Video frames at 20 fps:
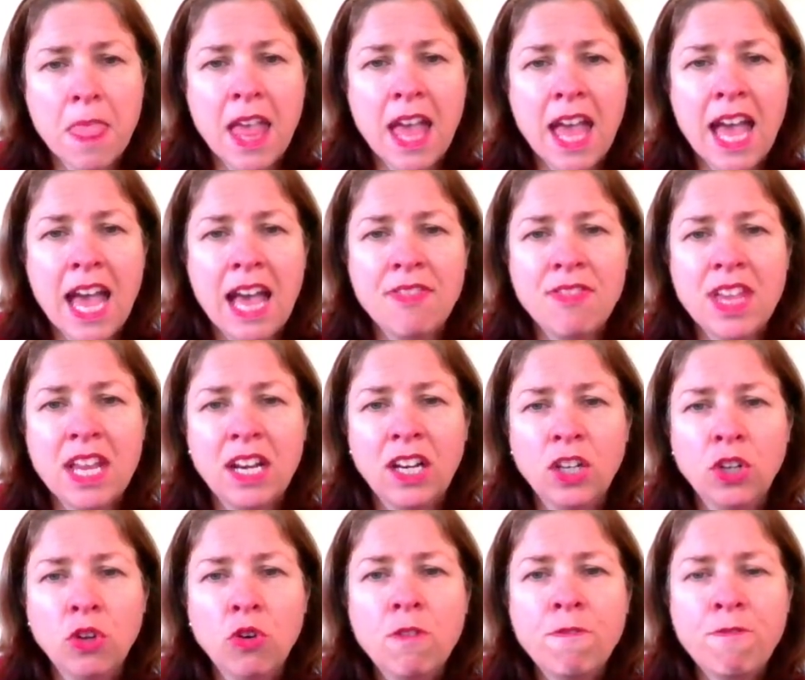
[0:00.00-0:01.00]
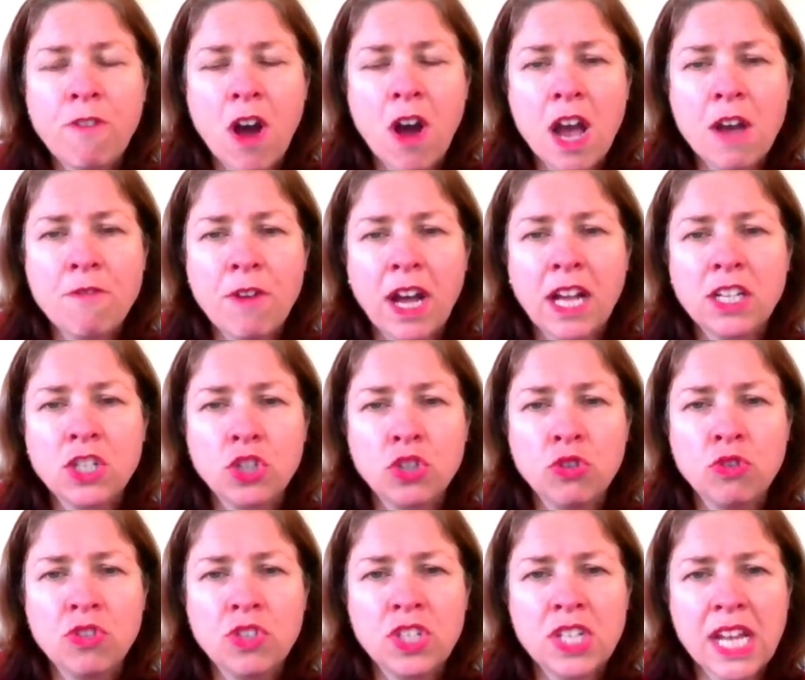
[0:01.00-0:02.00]
And then law 5 are
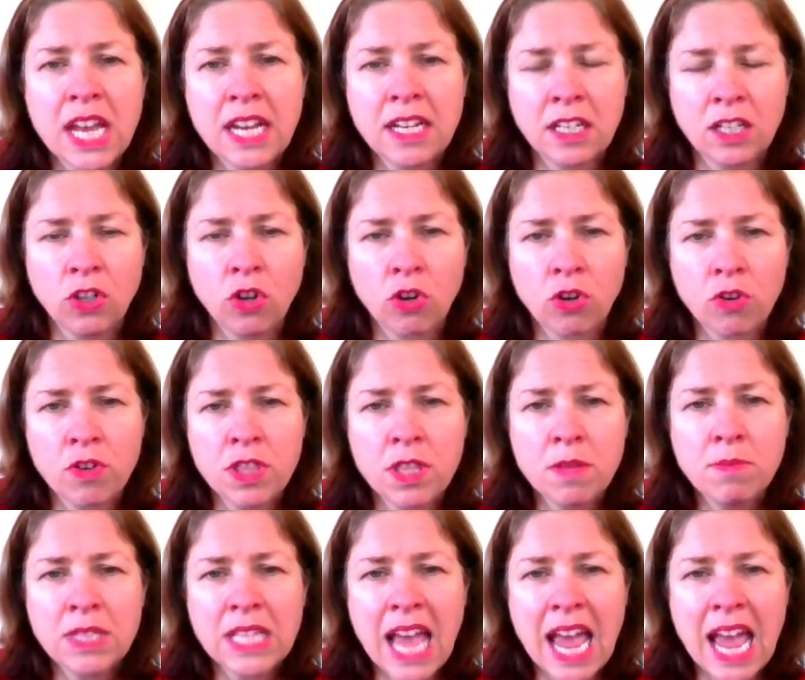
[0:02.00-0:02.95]
two standard logarithms.